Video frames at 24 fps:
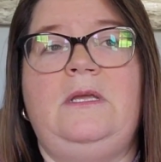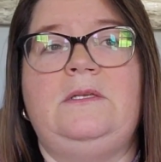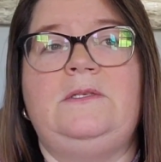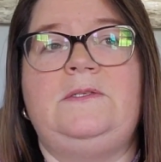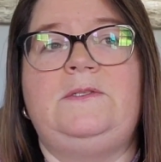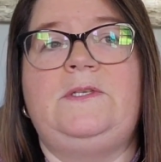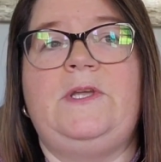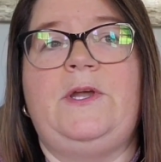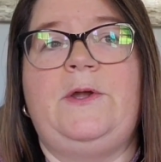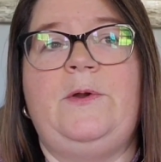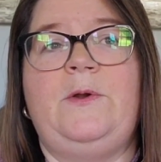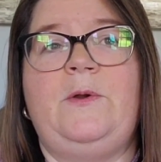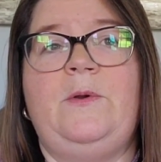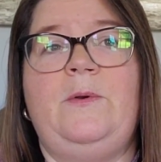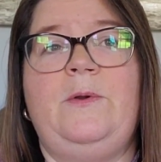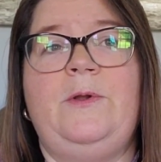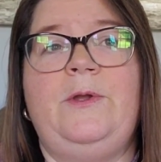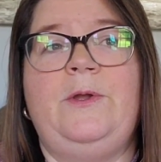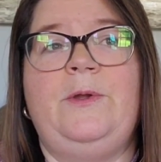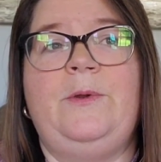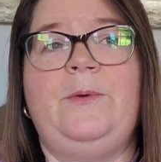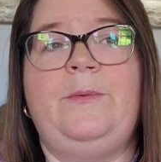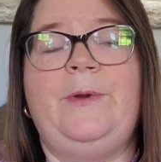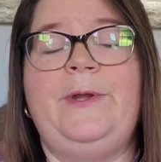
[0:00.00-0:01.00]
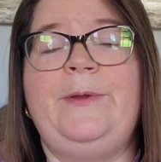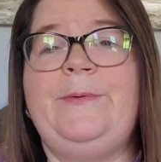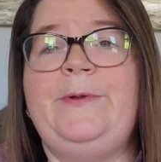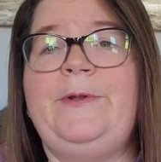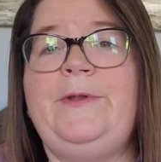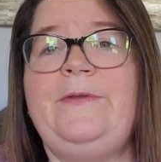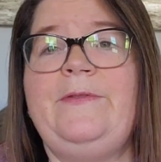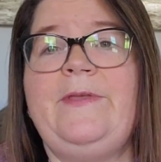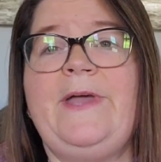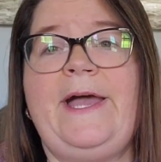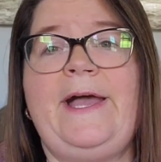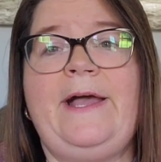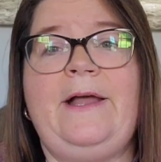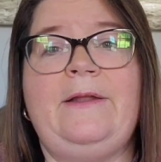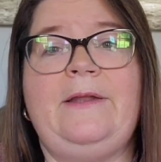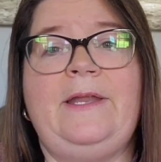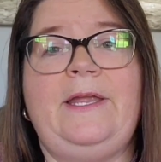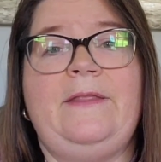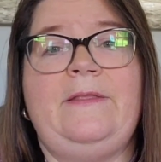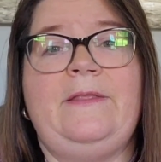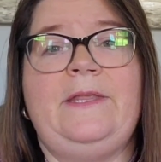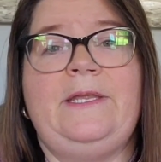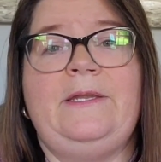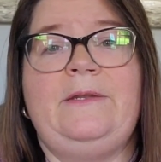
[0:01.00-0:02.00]
So we will do that
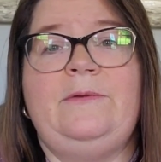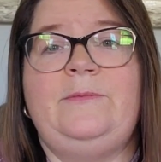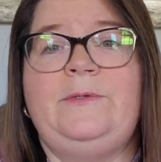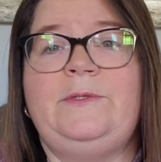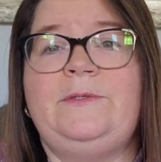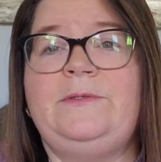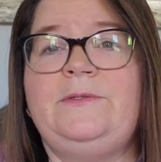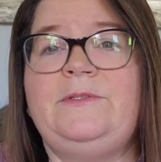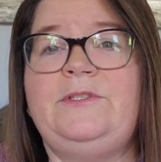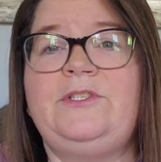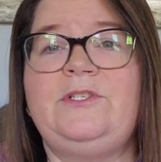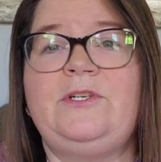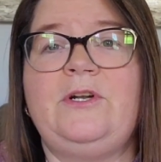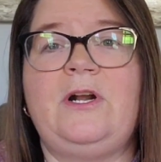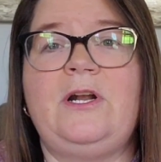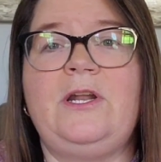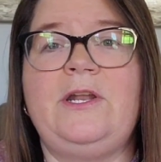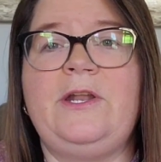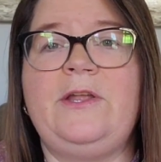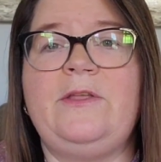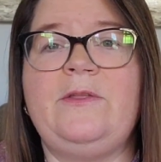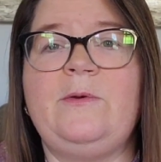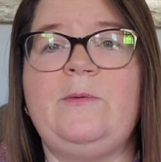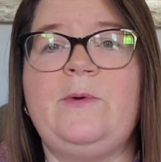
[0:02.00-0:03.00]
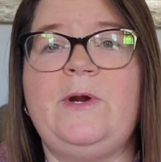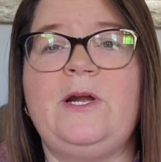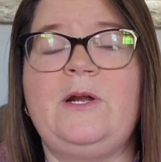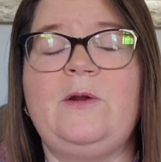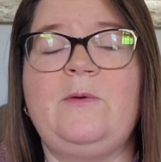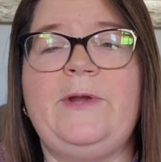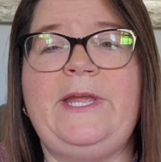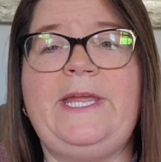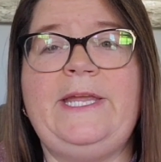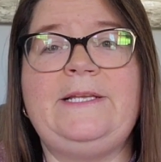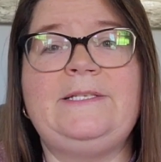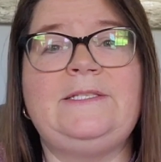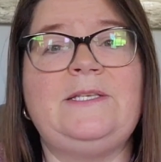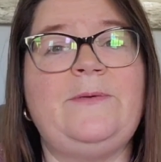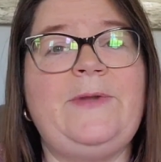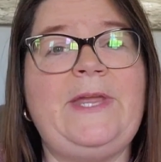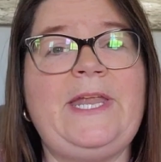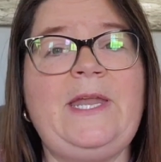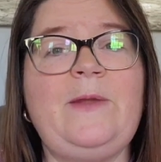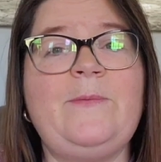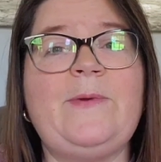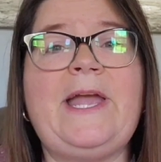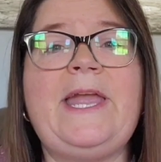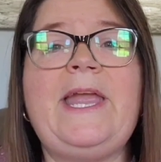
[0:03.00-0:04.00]
and then we'll start another work week. So
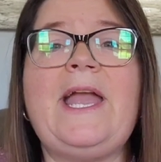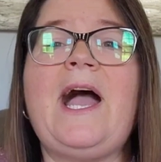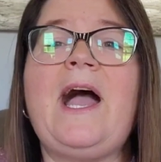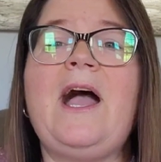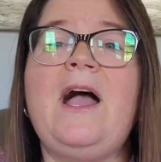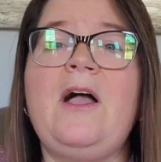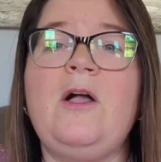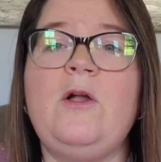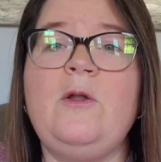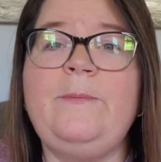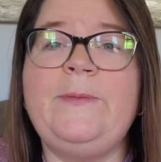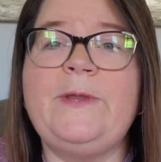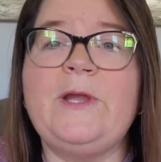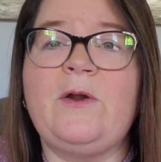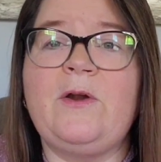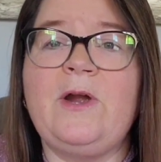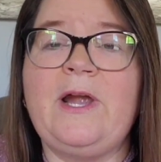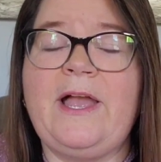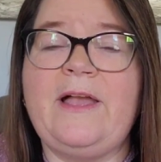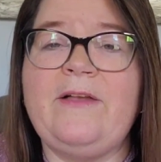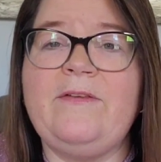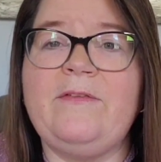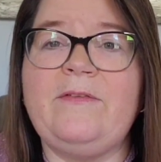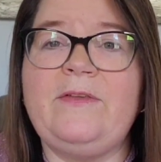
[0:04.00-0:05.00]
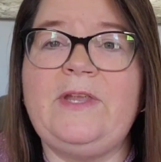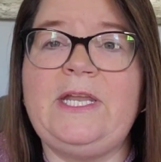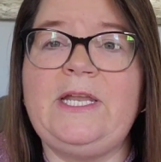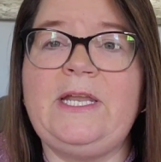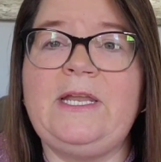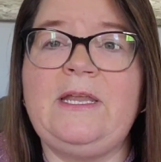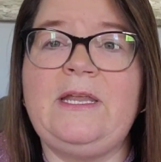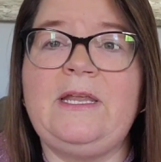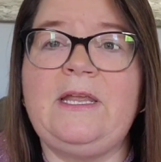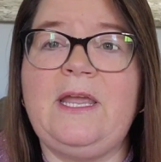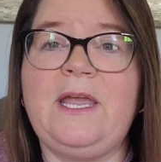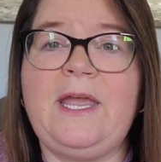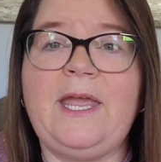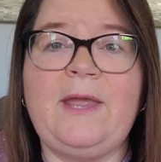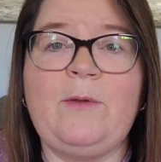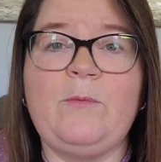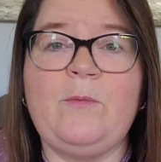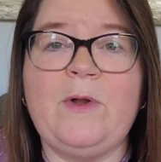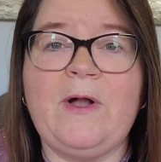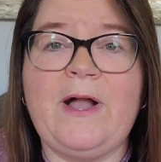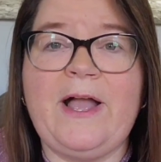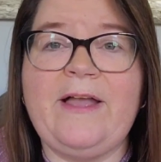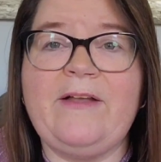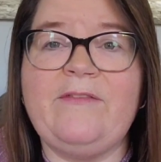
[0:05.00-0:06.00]
anyway, I hope y'all are having and
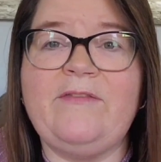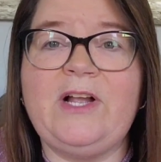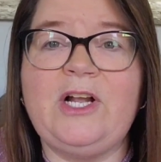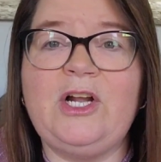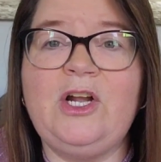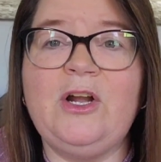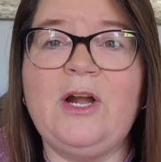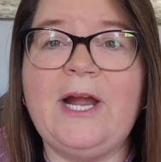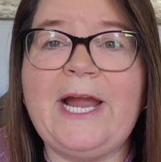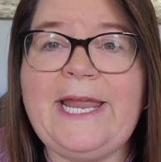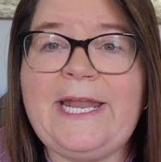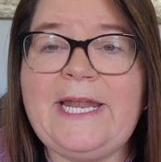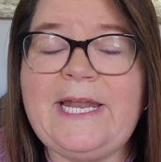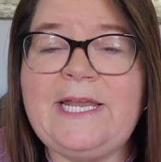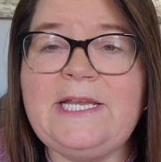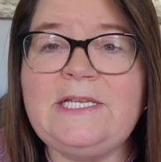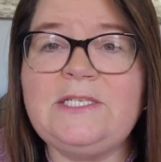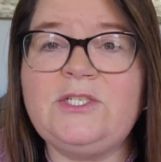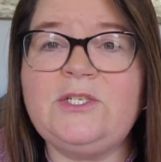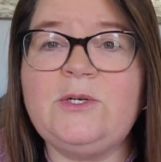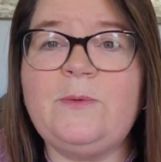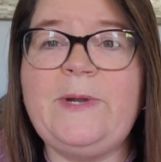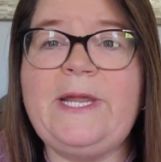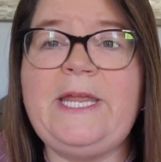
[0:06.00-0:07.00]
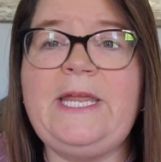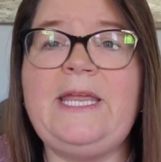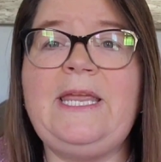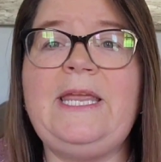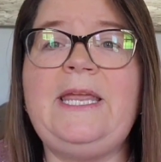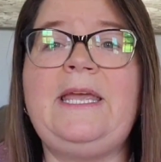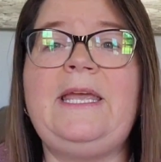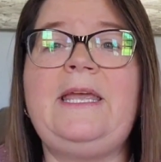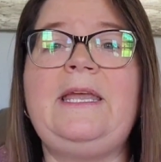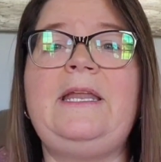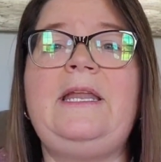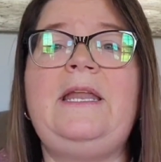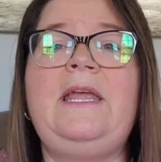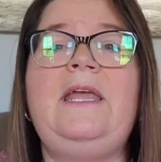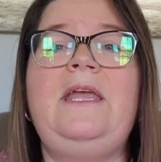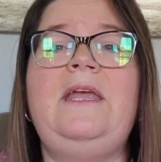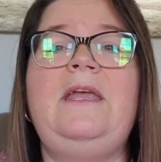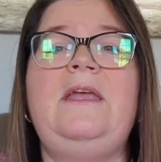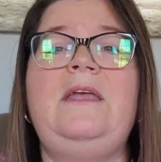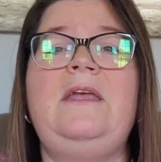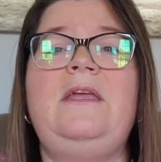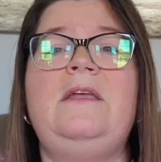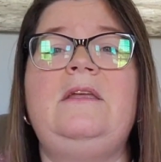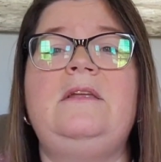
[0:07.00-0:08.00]
will have a great Easter weekend.
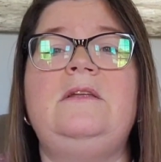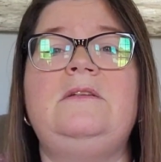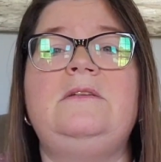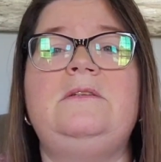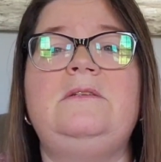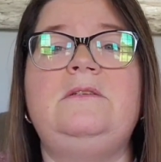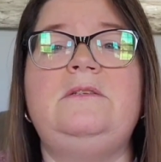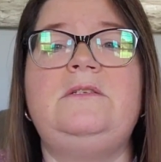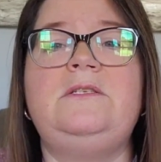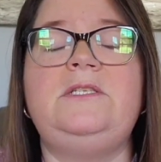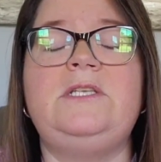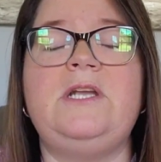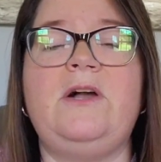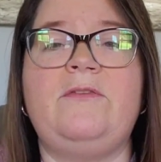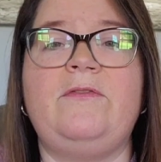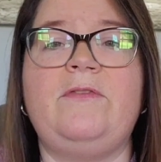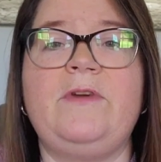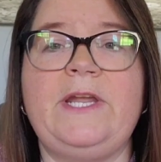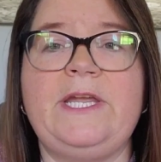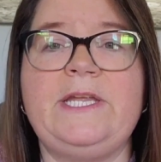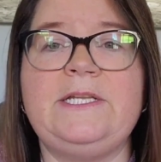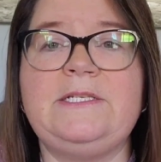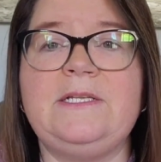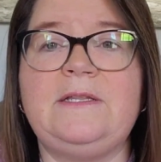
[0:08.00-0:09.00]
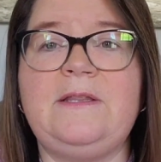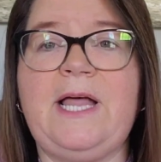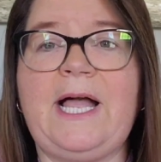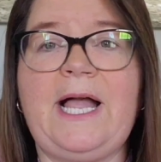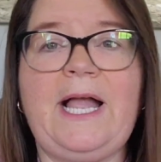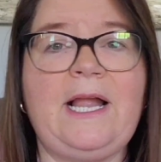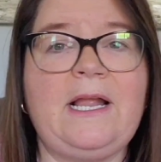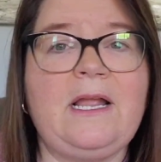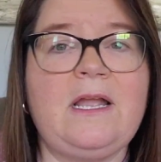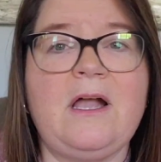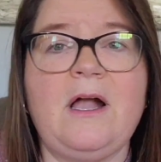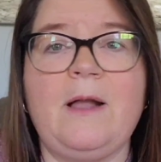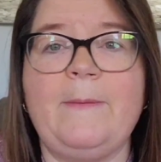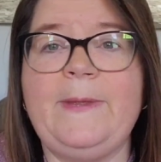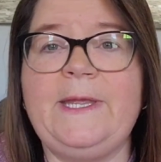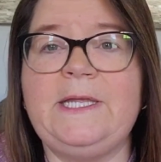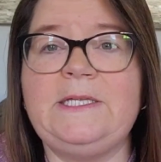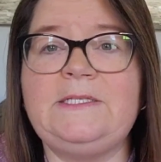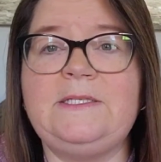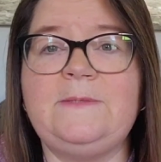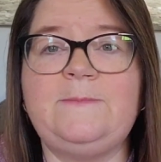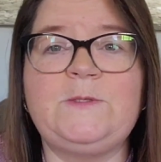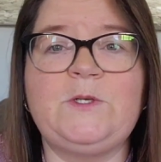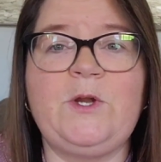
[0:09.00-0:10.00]
Don't forget to like,
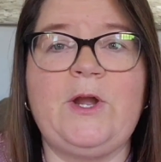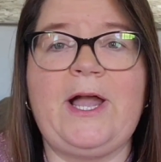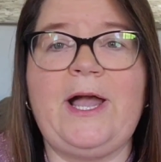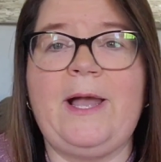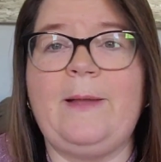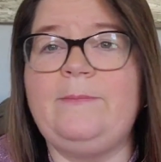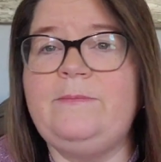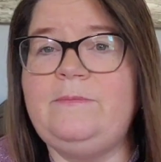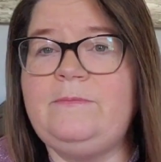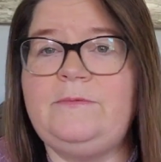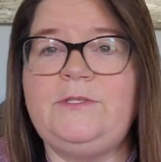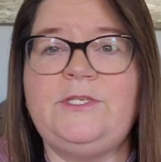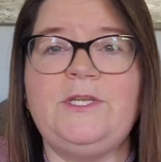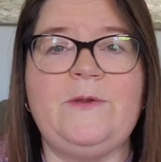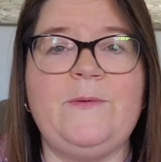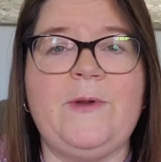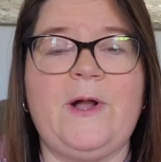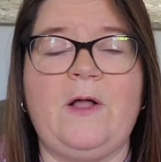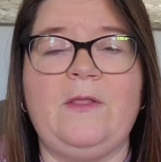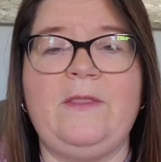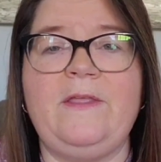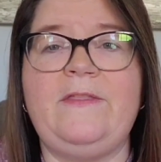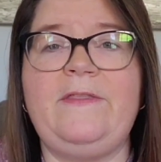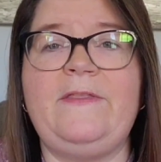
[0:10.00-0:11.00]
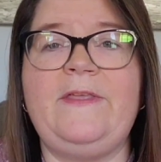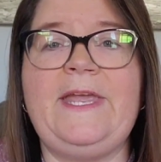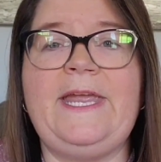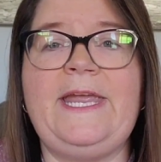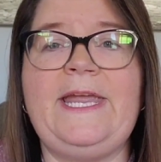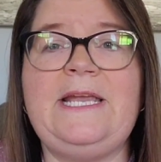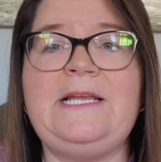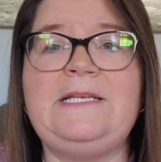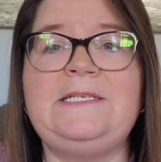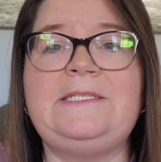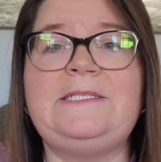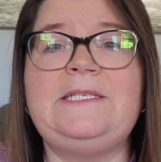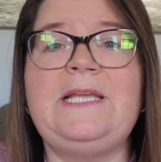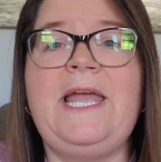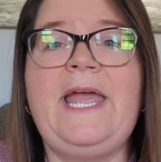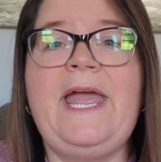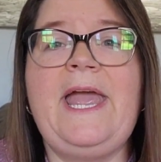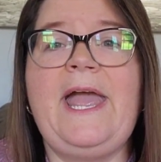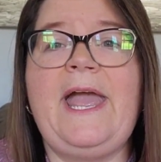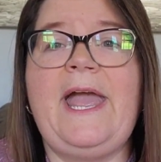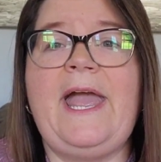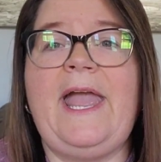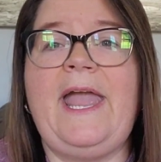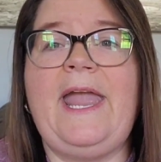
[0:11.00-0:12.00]
comment, subscribe, do all the things,
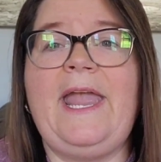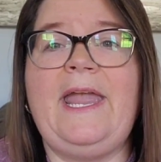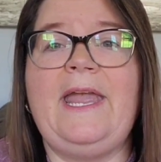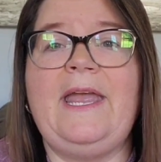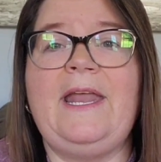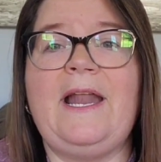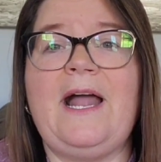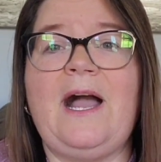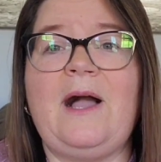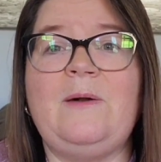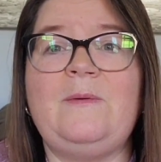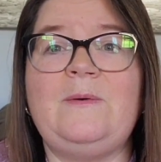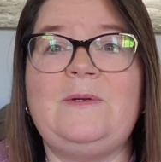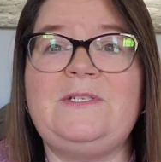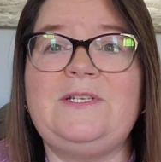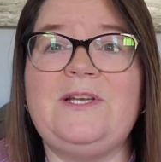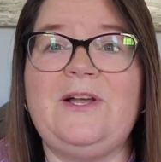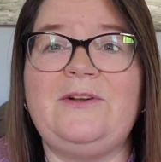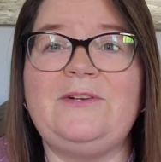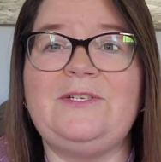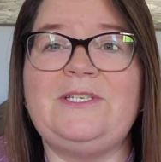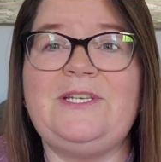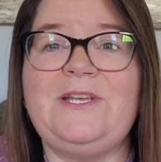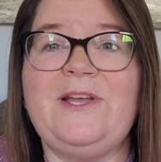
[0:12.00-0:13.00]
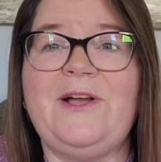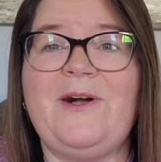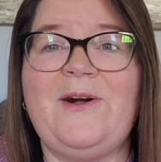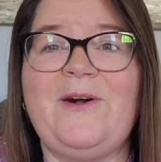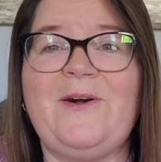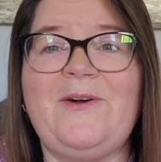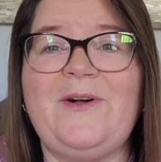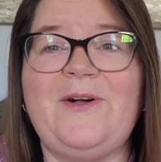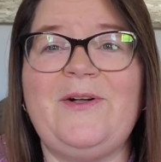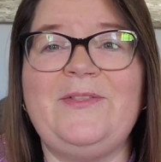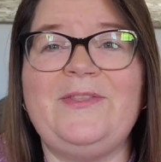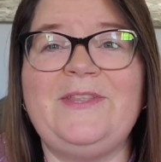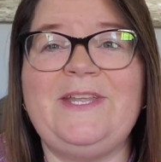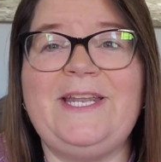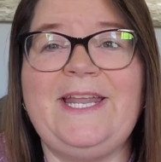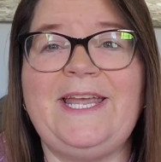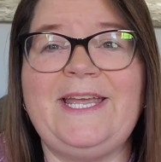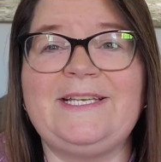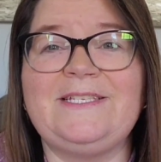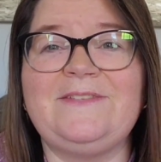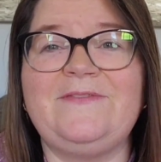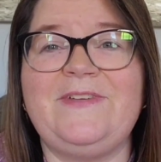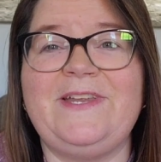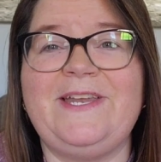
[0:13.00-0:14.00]
and I will talk to y'all on the
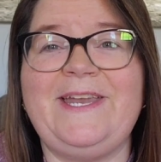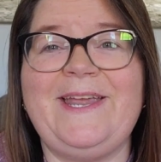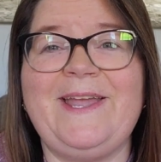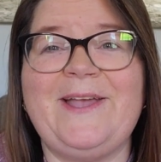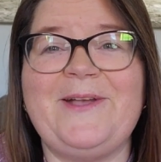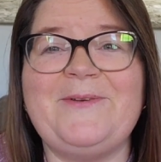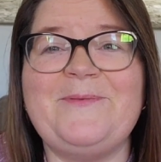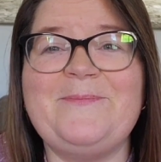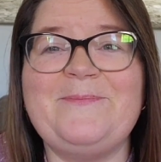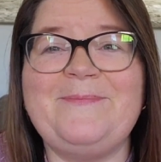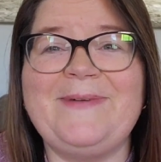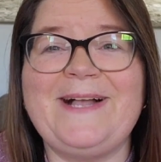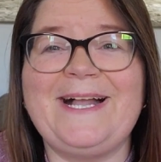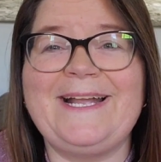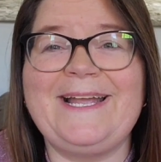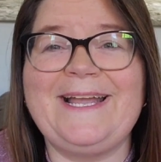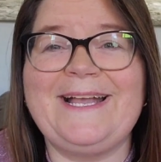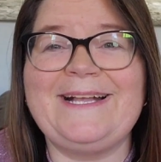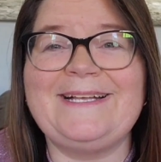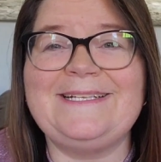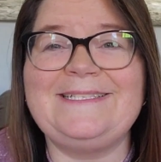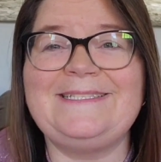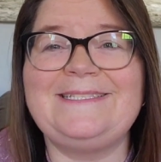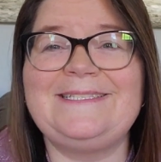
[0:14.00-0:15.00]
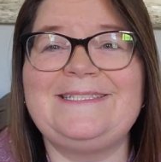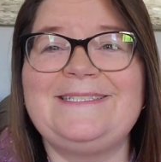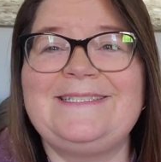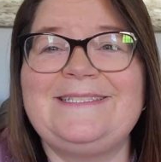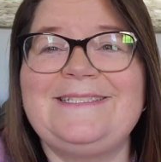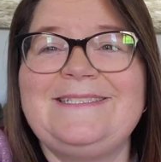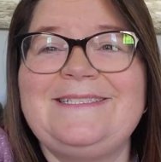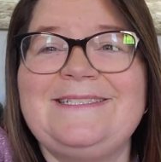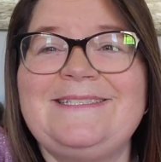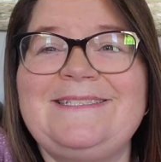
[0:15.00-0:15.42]
next video. Bye guys.